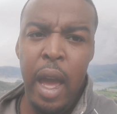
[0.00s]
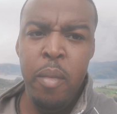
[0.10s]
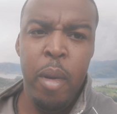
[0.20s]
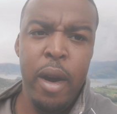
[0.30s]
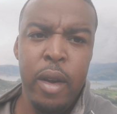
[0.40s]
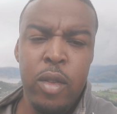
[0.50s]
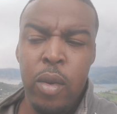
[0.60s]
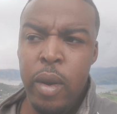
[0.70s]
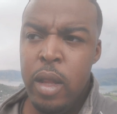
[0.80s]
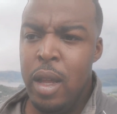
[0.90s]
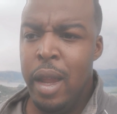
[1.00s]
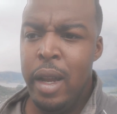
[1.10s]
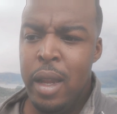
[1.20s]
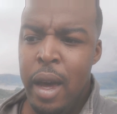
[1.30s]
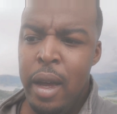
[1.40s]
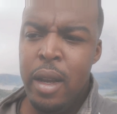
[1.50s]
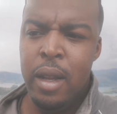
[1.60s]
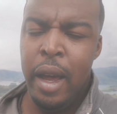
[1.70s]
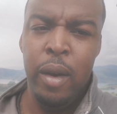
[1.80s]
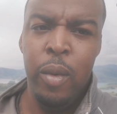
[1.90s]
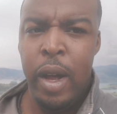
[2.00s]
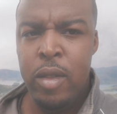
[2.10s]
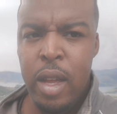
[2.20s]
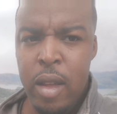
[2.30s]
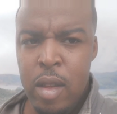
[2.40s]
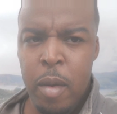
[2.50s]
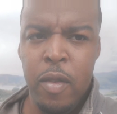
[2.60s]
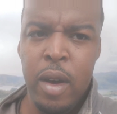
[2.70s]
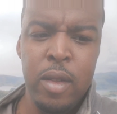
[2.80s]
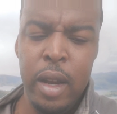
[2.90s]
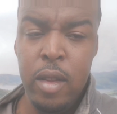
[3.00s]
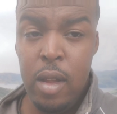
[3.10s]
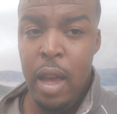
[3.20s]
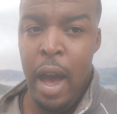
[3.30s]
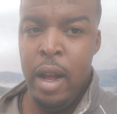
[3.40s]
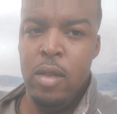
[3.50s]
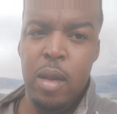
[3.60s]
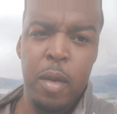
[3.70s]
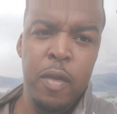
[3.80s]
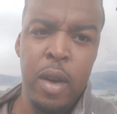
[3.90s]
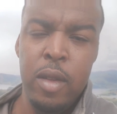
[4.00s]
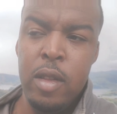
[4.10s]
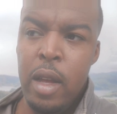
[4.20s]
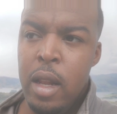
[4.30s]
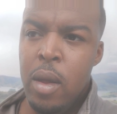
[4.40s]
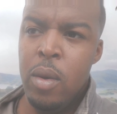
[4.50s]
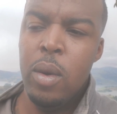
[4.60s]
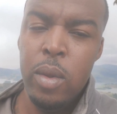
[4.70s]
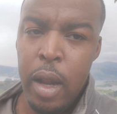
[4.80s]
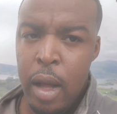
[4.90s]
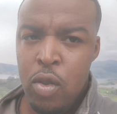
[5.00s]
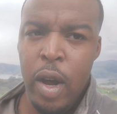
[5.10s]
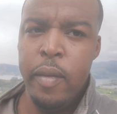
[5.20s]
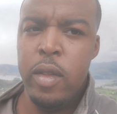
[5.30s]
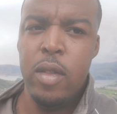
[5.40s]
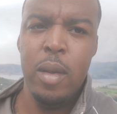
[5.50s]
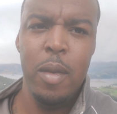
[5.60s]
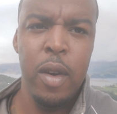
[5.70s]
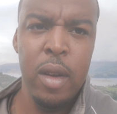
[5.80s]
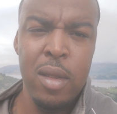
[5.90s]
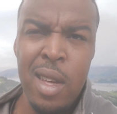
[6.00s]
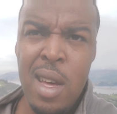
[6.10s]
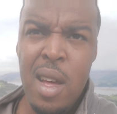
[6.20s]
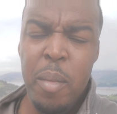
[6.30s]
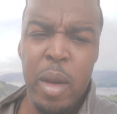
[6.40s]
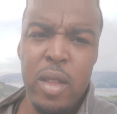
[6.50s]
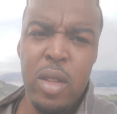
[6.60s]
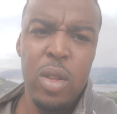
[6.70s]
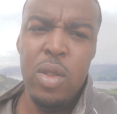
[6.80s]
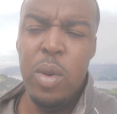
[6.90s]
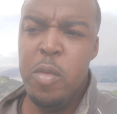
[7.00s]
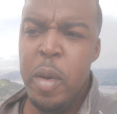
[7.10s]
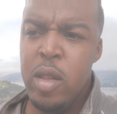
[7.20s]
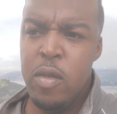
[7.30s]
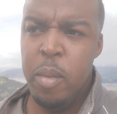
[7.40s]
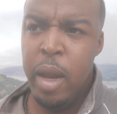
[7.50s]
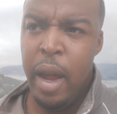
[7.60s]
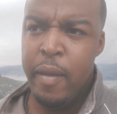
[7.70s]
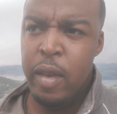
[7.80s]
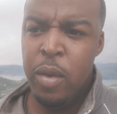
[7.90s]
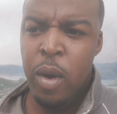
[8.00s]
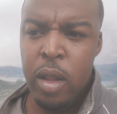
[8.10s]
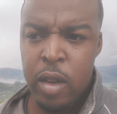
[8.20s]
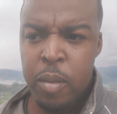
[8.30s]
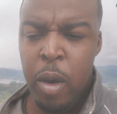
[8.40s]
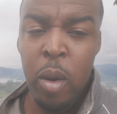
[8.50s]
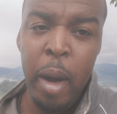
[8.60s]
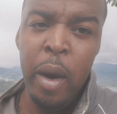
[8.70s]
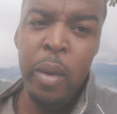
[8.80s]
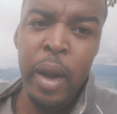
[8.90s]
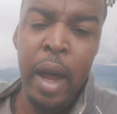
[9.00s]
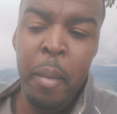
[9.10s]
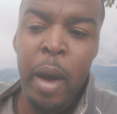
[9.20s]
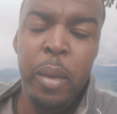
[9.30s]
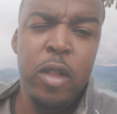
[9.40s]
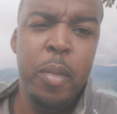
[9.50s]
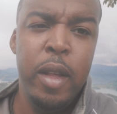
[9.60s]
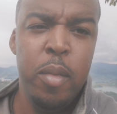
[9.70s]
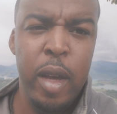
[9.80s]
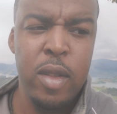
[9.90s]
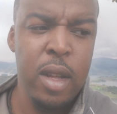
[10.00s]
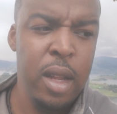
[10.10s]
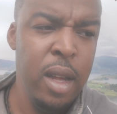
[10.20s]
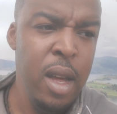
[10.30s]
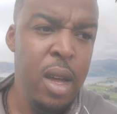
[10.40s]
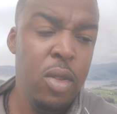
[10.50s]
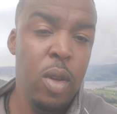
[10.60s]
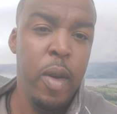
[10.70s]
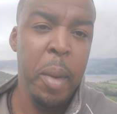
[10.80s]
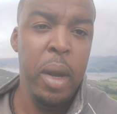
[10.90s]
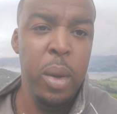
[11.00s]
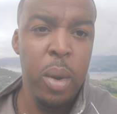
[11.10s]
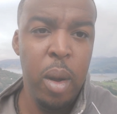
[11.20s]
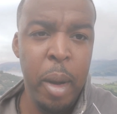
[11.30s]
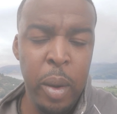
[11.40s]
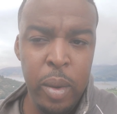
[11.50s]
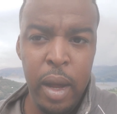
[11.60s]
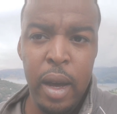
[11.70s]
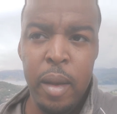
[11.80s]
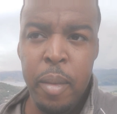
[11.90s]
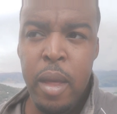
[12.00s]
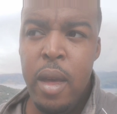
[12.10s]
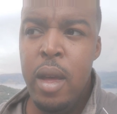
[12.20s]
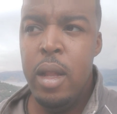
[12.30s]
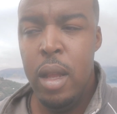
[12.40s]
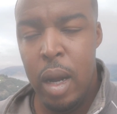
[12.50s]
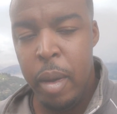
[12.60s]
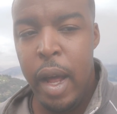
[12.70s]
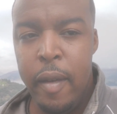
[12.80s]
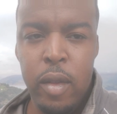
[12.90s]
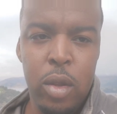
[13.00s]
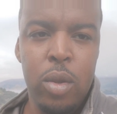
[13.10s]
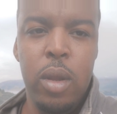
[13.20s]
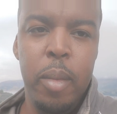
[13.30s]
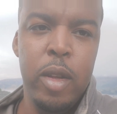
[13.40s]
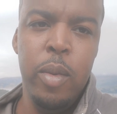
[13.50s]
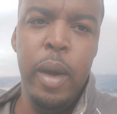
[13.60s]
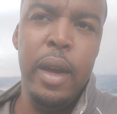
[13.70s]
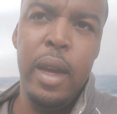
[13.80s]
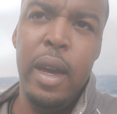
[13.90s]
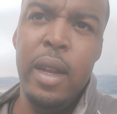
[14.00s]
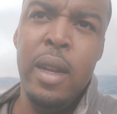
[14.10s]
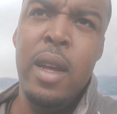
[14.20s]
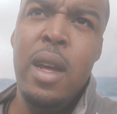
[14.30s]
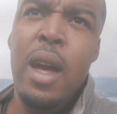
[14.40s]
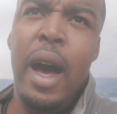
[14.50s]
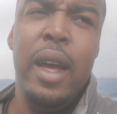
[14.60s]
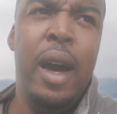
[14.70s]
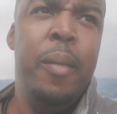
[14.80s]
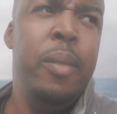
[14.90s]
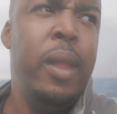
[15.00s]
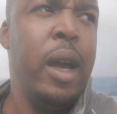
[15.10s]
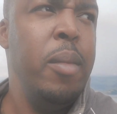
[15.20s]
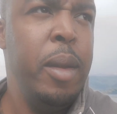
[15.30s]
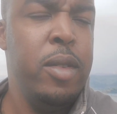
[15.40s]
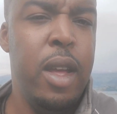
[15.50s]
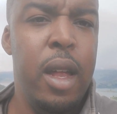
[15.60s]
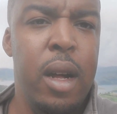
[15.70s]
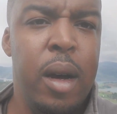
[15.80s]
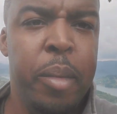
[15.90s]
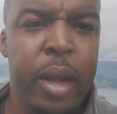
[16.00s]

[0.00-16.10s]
game parks or anything like that. Like when I stayed at Sippy Falls, I didn't stay at Sippy Falls. I stayed local, then I traveled to Sippy Falls, because it's just too expensive for me to have to do all of this on my own, at my own expense, basically. So if I'm going to do it on my own dime, then I'm going to have to enjoy it the best way I can. I'm not going to be able to stay at a